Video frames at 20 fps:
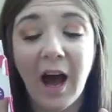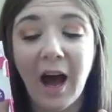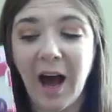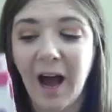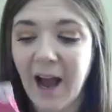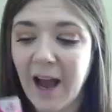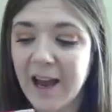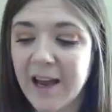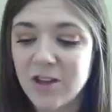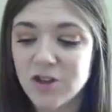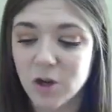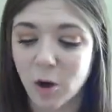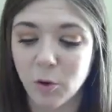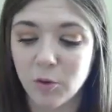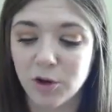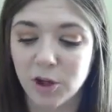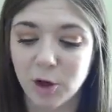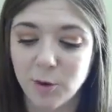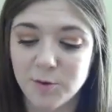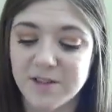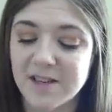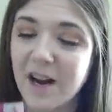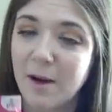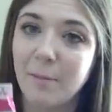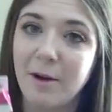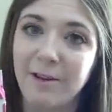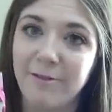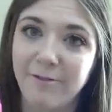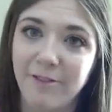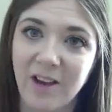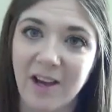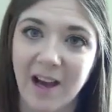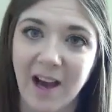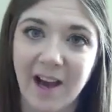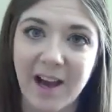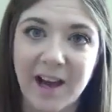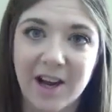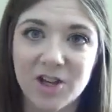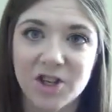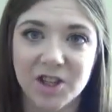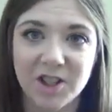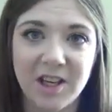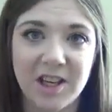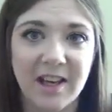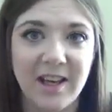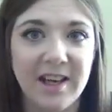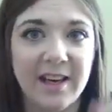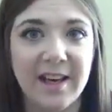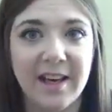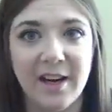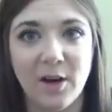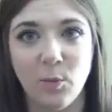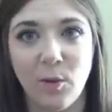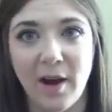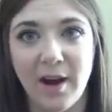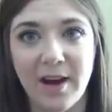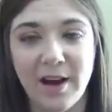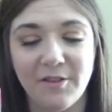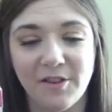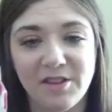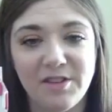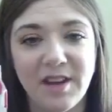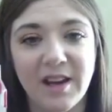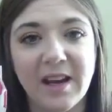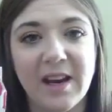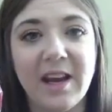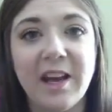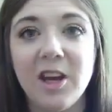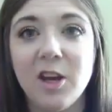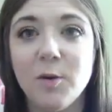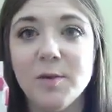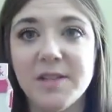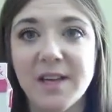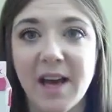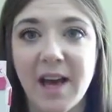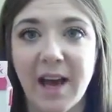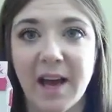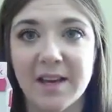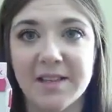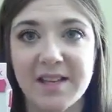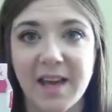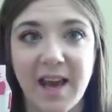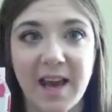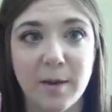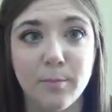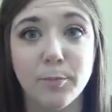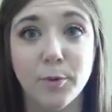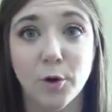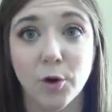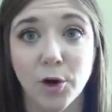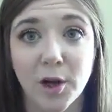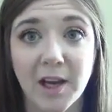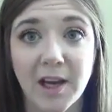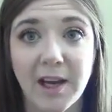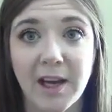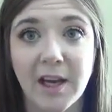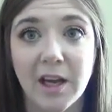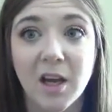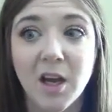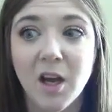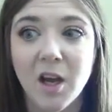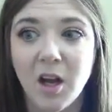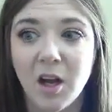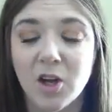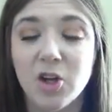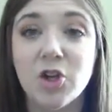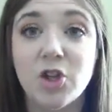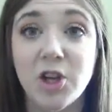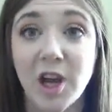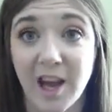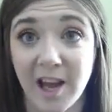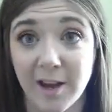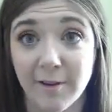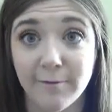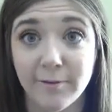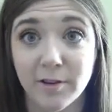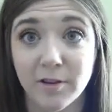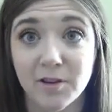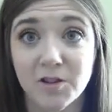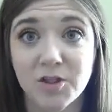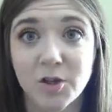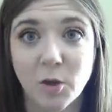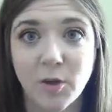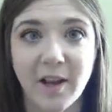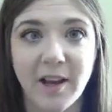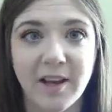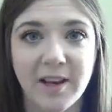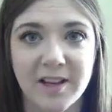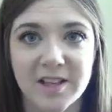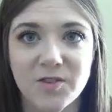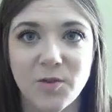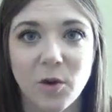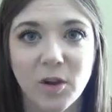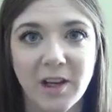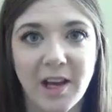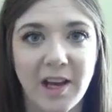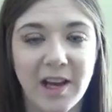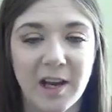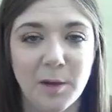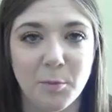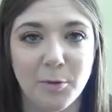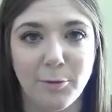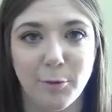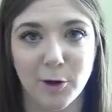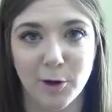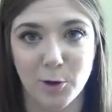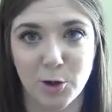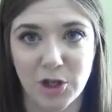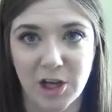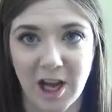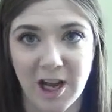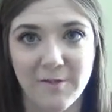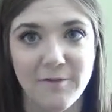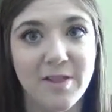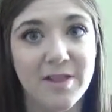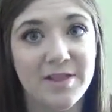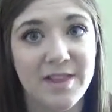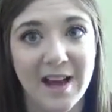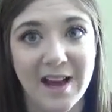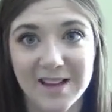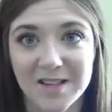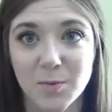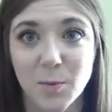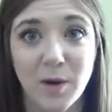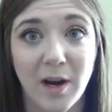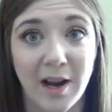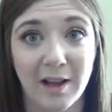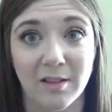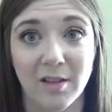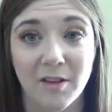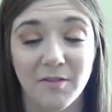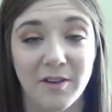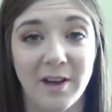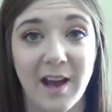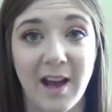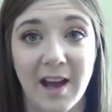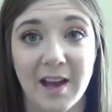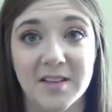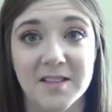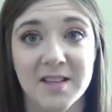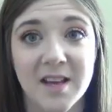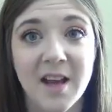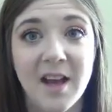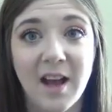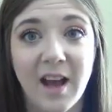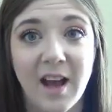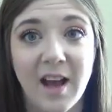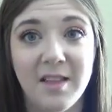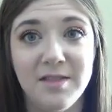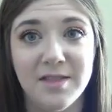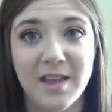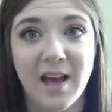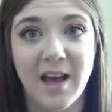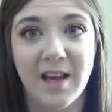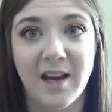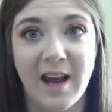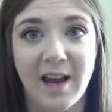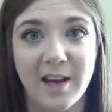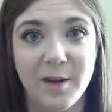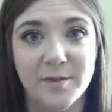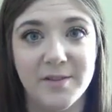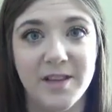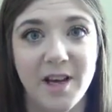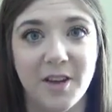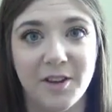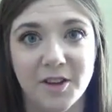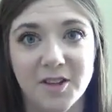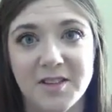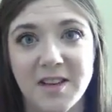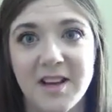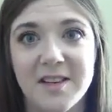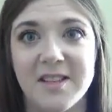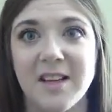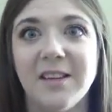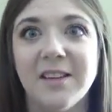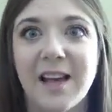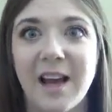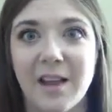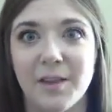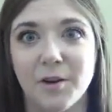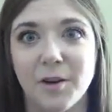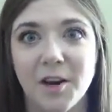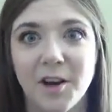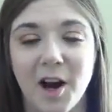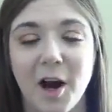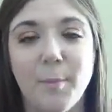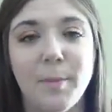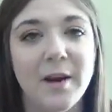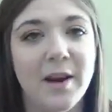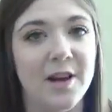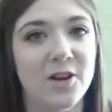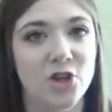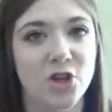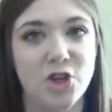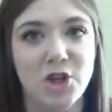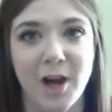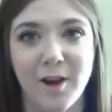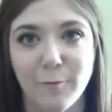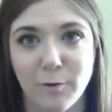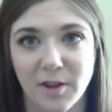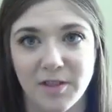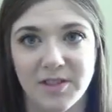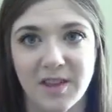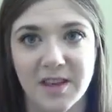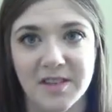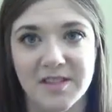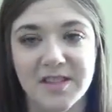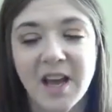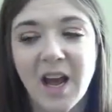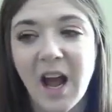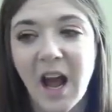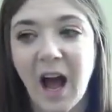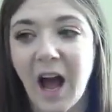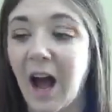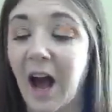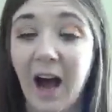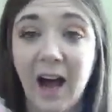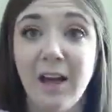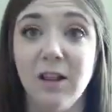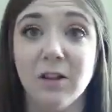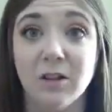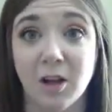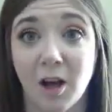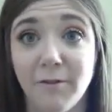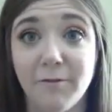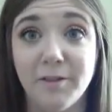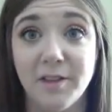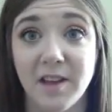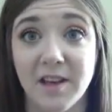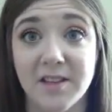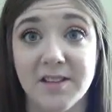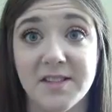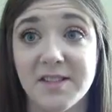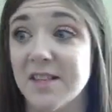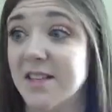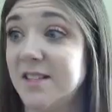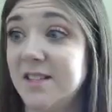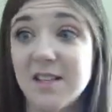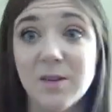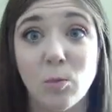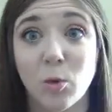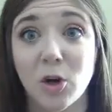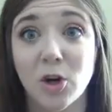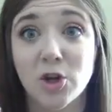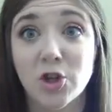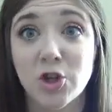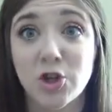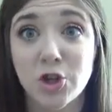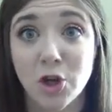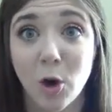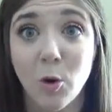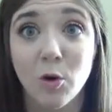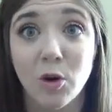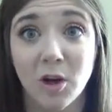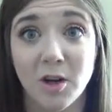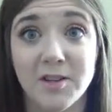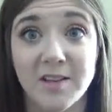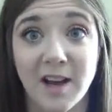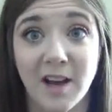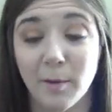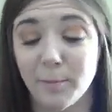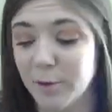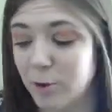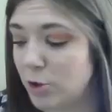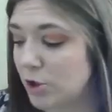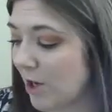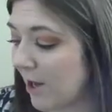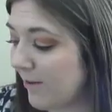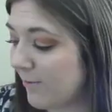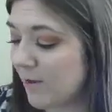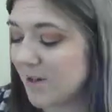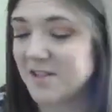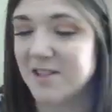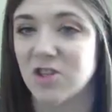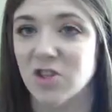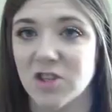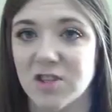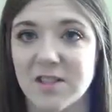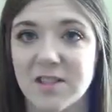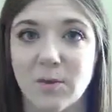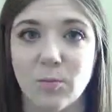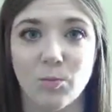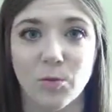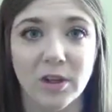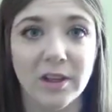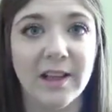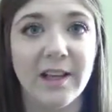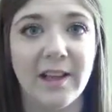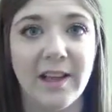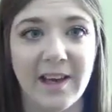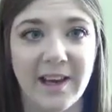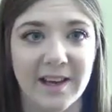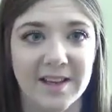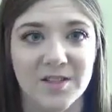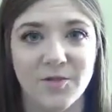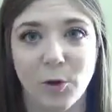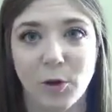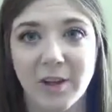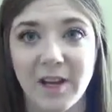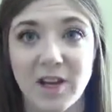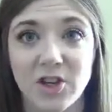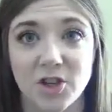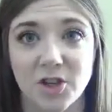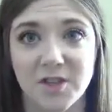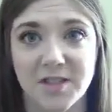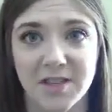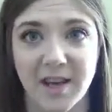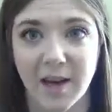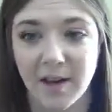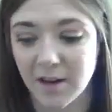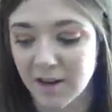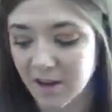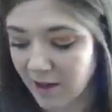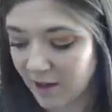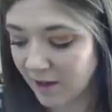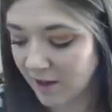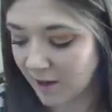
I don't use it on my feet. I actually like get it wet and everything and I use it as a pre shave. So like an exfoliating before you shave. That's what I love it as. And then I use the other side to lather it up and I just shave with this. I love this. This works so good to help you shave because it just really like exfoliates your skin.